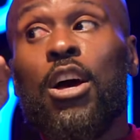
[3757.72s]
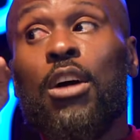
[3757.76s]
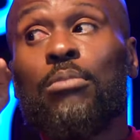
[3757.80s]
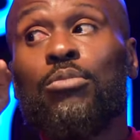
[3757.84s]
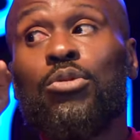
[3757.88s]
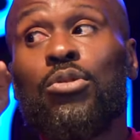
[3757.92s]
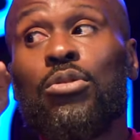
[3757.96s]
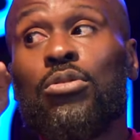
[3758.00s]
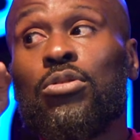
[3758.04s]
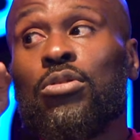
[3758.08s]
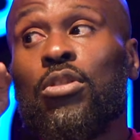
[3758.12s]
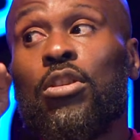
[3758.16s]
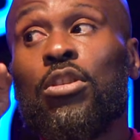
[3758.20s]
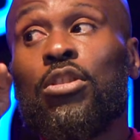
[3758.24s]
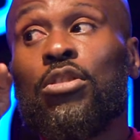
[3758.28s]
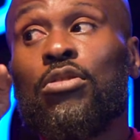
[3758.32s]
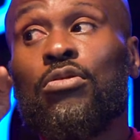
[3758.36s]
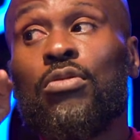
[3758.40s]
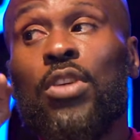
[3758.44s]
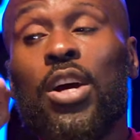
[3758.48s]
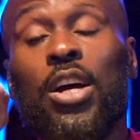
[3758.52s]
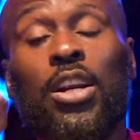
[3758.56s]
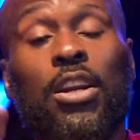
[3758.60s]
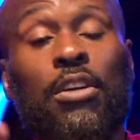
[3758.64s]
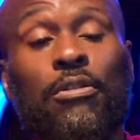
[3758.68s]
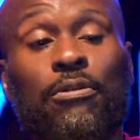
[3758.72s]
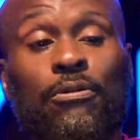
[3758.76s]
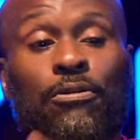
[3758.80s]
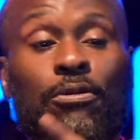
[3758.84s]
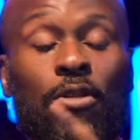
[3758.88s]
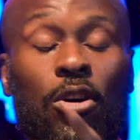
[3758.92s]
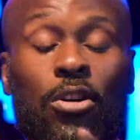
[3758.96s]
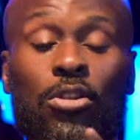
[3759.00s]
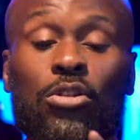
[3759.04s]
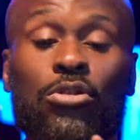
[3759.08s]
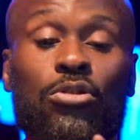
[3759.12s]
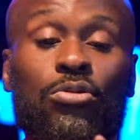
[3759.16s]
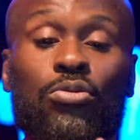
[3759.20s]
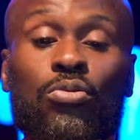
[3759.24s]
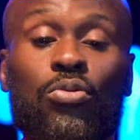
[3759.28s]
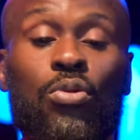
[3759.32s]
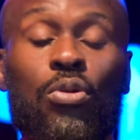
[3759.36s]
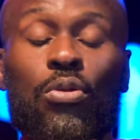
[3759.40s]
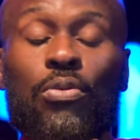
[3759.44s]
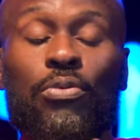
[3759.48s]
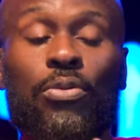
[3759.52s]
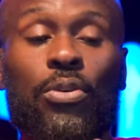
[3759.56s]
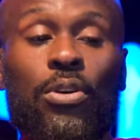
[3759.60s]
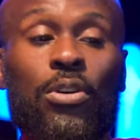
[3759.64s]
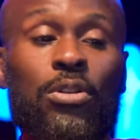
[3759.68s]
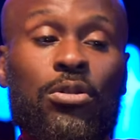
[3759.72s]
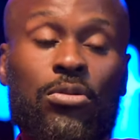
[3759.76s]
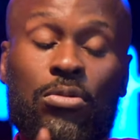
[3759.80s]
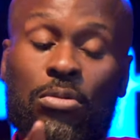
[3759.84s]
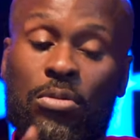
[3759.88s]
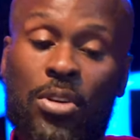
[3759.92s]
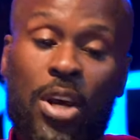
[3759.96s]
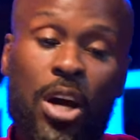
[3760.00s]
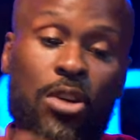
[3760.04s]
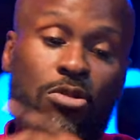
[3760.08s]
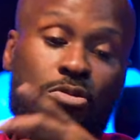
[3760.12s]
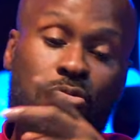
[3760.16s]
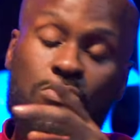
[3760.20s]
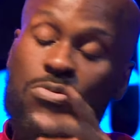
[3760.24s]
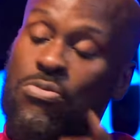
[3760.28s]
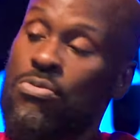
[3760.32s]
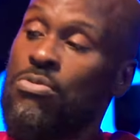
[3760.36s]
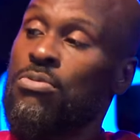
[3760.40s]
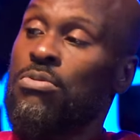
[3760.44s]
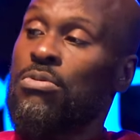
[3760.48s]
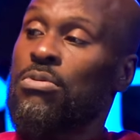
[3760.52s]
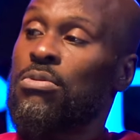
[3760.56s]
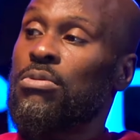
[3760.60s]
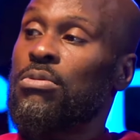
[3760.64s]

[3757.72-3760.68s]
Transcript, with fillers: them to a certain degree and they fucked you over. So now you